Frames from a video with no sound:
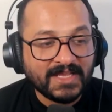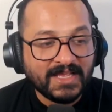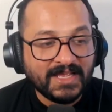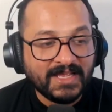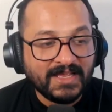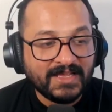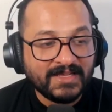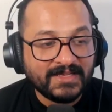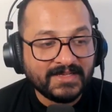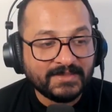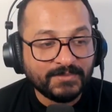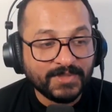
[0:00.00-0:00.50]

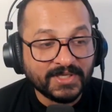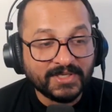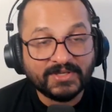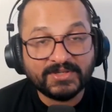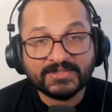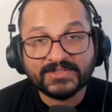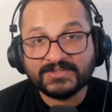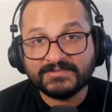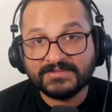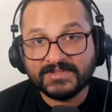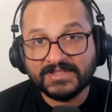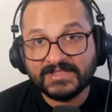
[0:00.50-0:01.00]
And
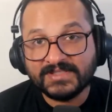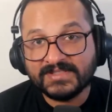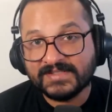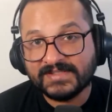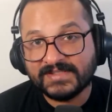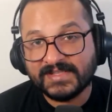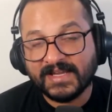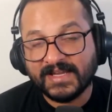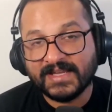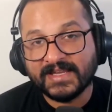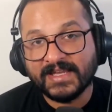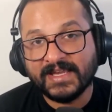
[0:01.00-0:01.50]
because of
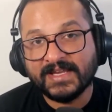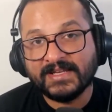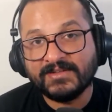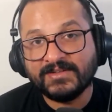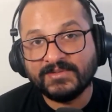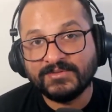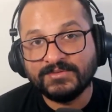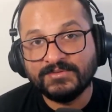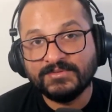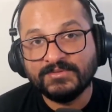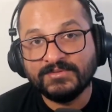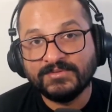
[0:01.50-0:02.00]
this, I get
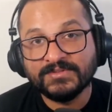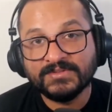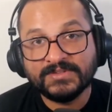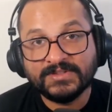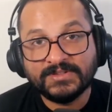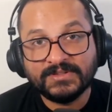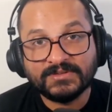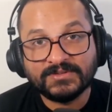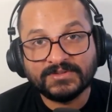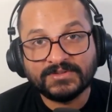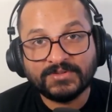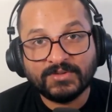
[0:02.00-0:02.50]
to you
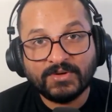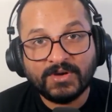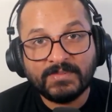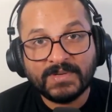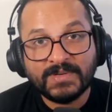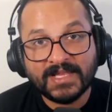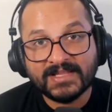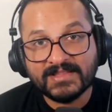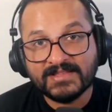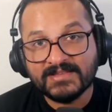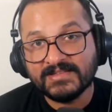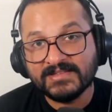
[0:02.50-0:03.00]
know show up
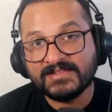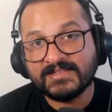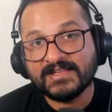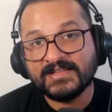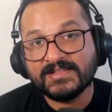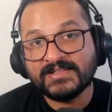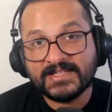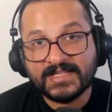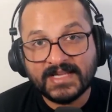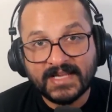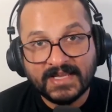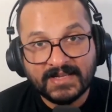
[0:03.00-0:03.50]
like this and
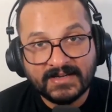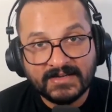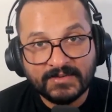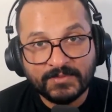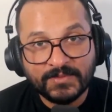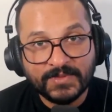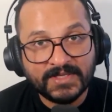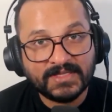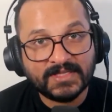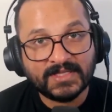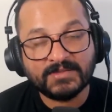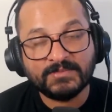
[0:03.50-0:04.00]
share it
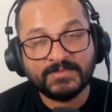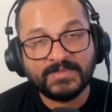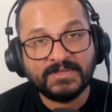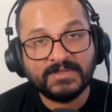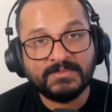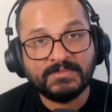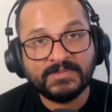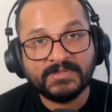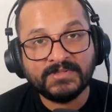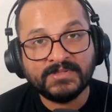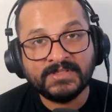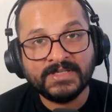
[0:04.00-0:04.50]
with other
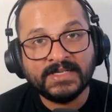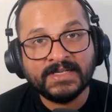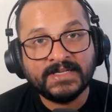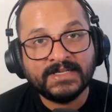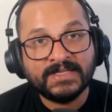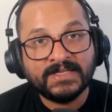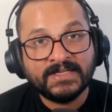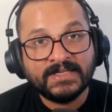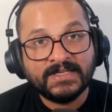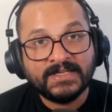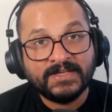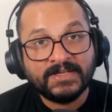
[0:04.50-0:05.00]
people
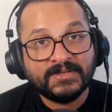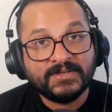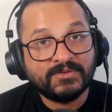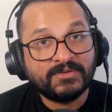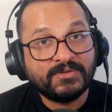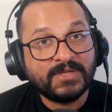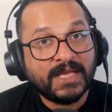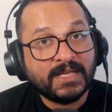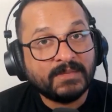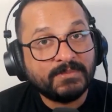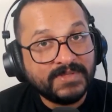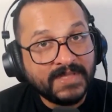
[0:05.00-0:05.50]
to
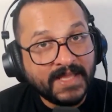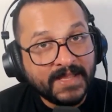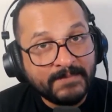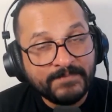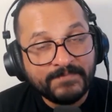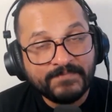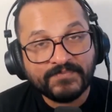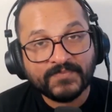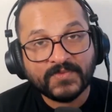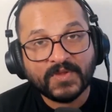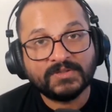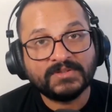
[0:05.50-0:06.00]
help them
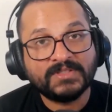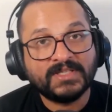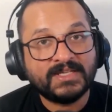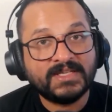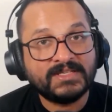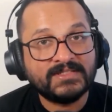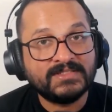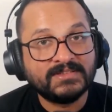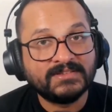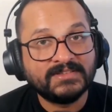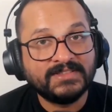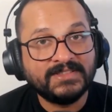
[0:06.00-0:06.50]
on their
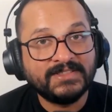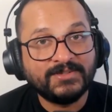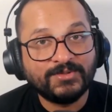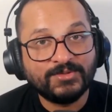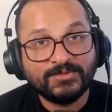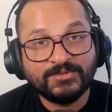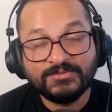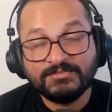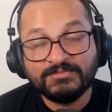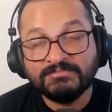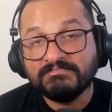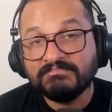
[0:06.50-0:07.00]
journey
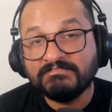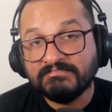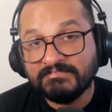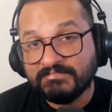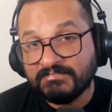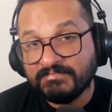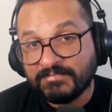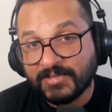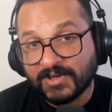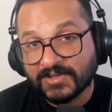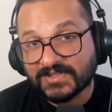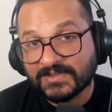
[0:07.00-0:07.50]
to
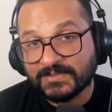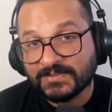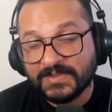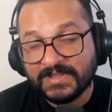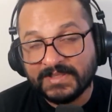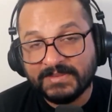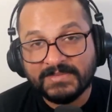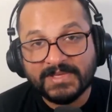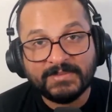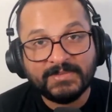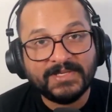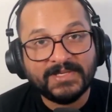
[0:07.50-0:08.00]
possibly
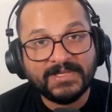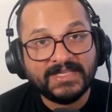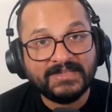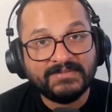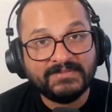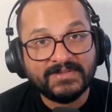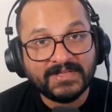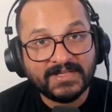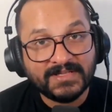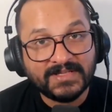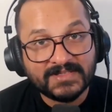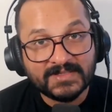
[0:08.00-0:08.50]
maybe
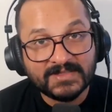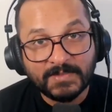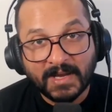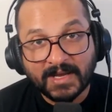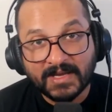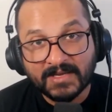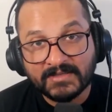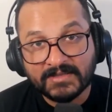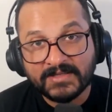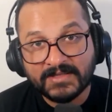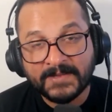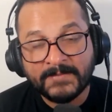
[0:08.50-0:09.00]
even
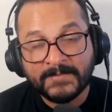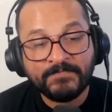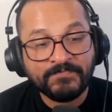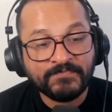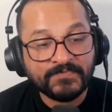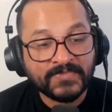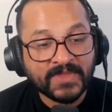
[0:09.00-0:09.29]
inspire them.